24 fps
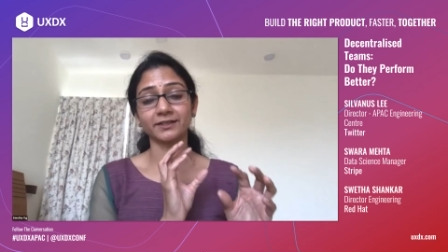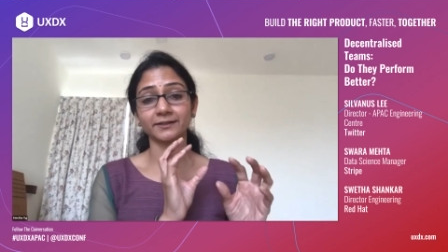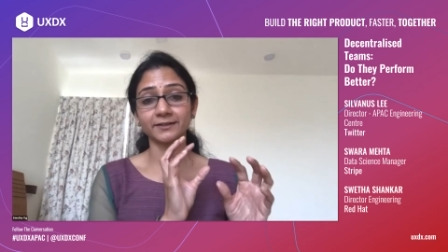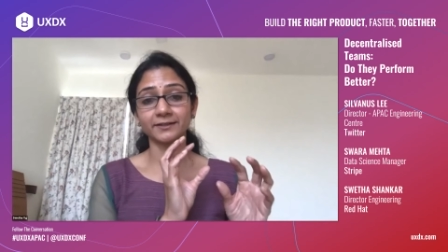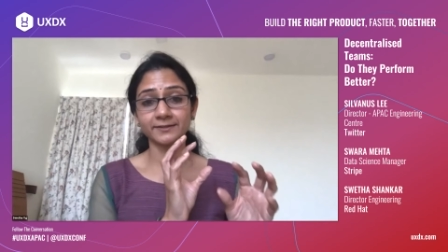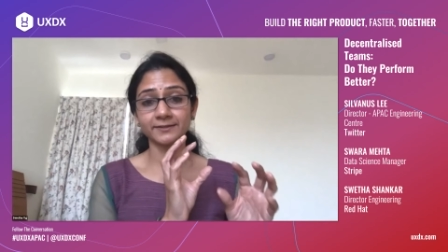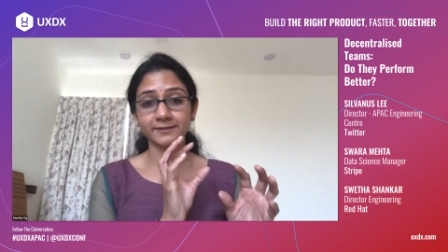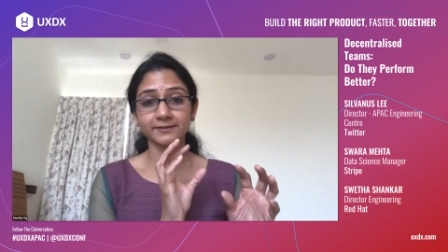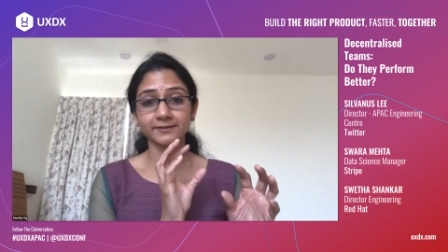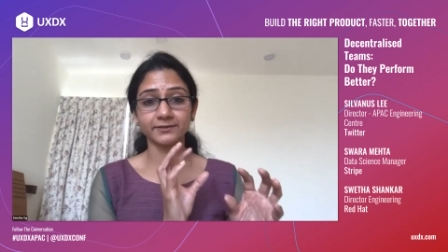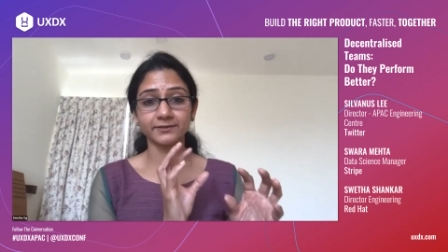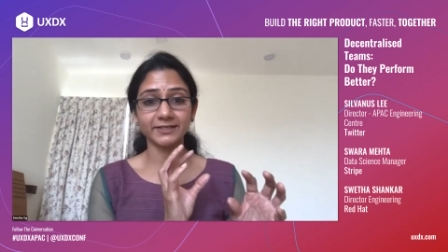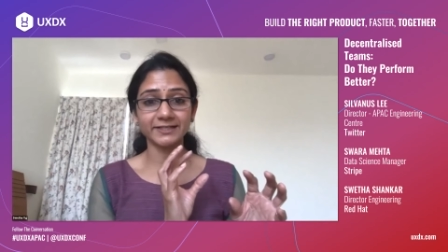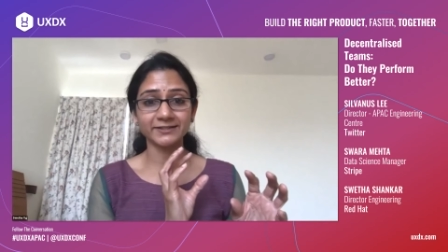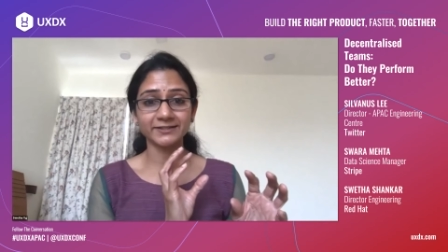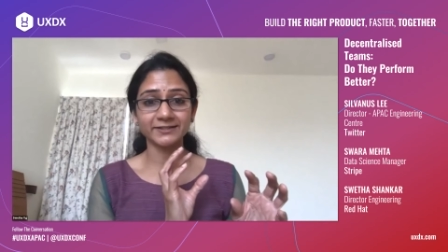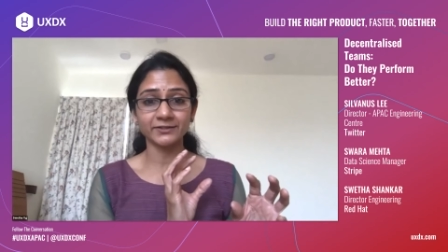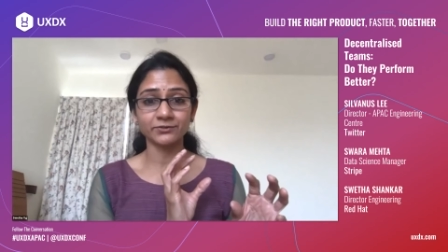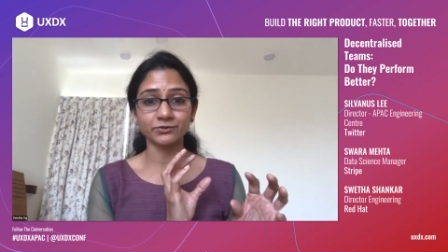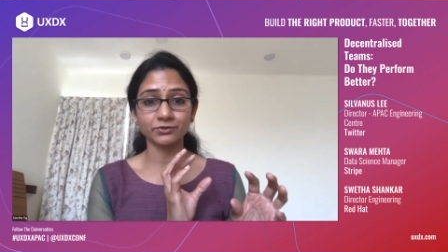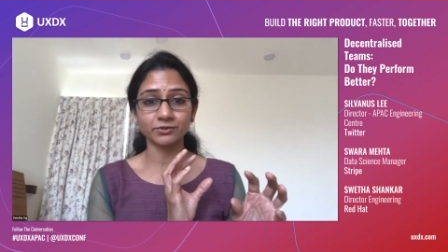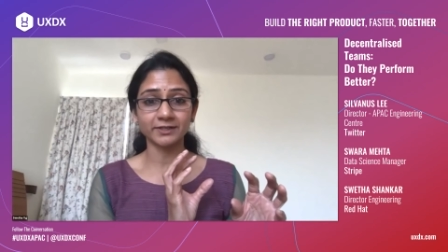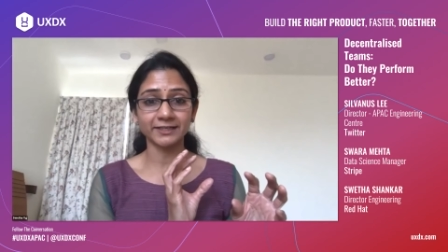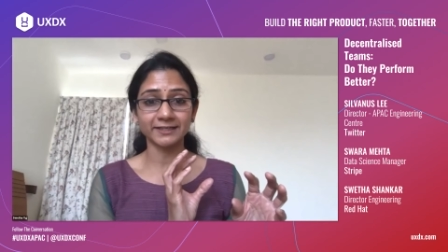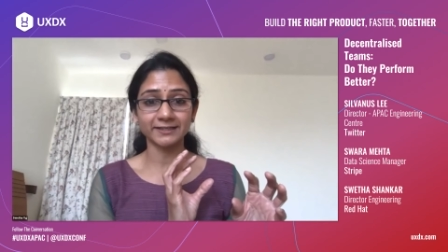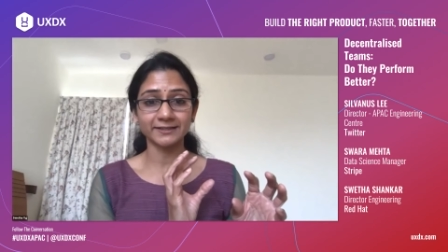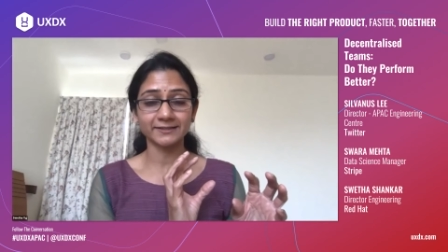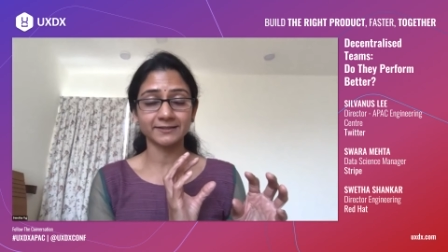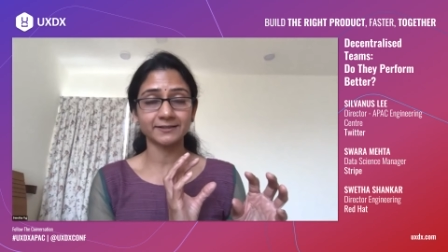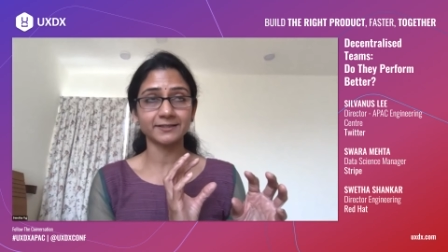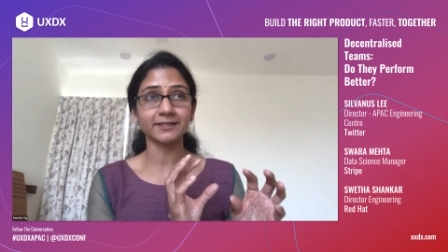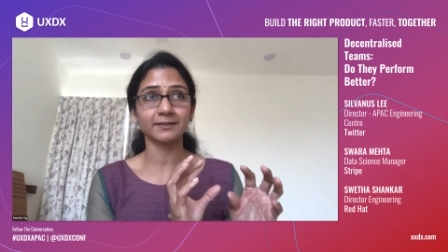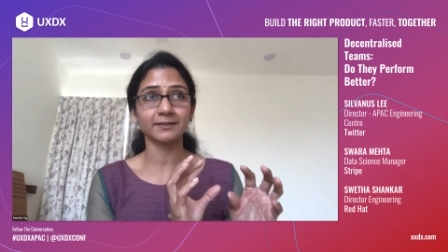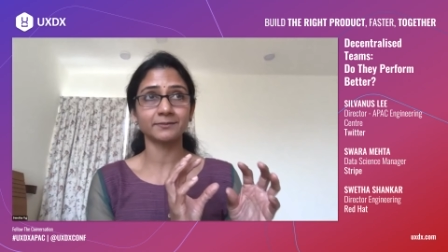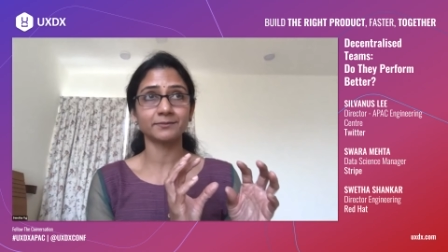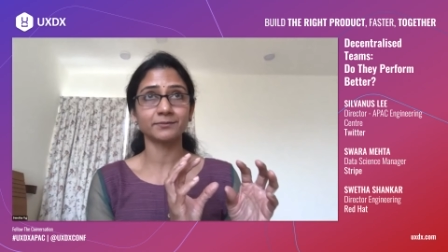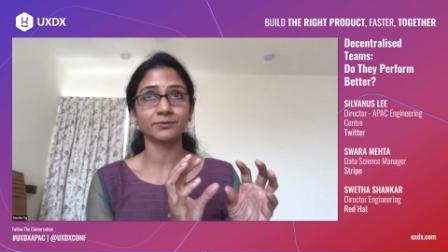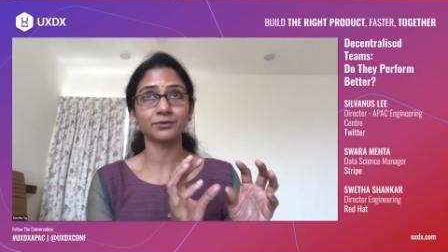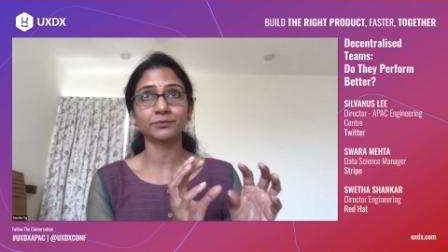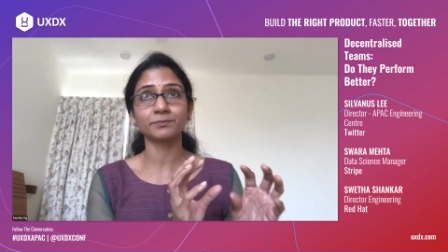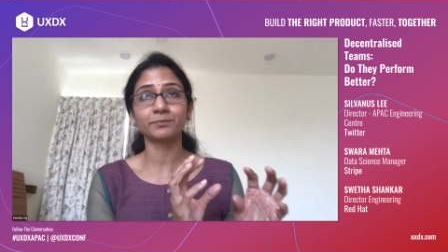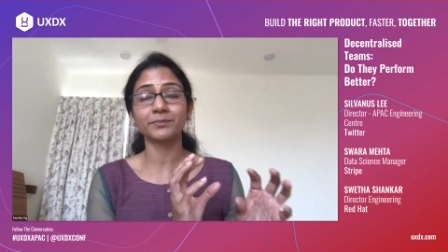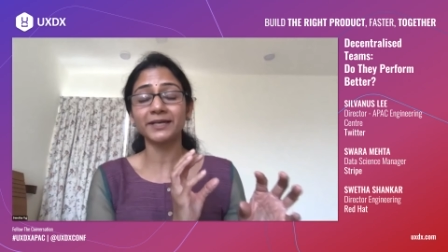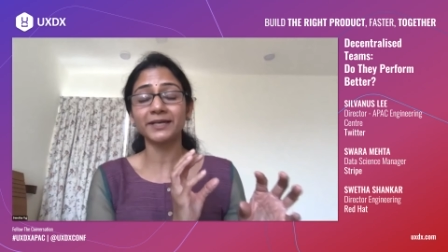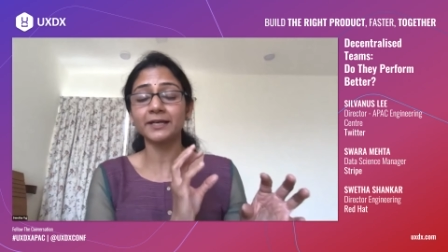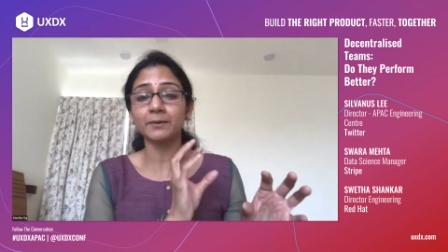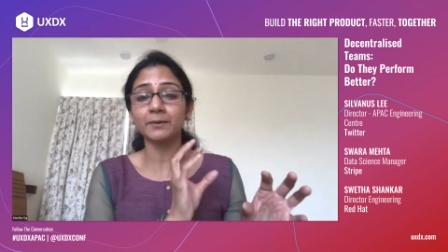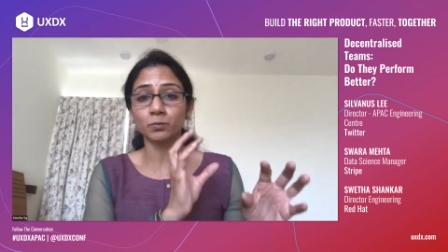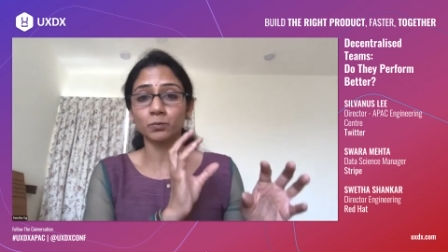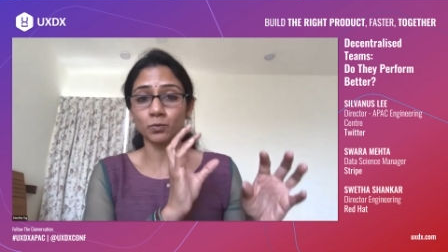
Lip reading: this decentralized team to pick up